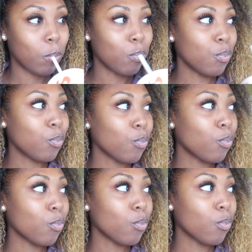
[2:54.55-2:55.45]

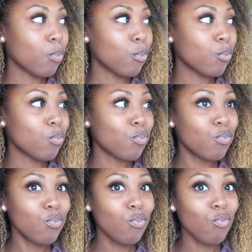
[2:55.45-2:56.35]
mm,
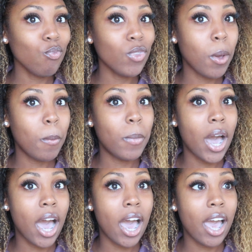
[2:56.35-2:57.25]

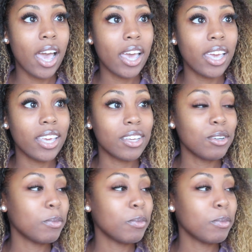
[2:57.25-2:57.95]
my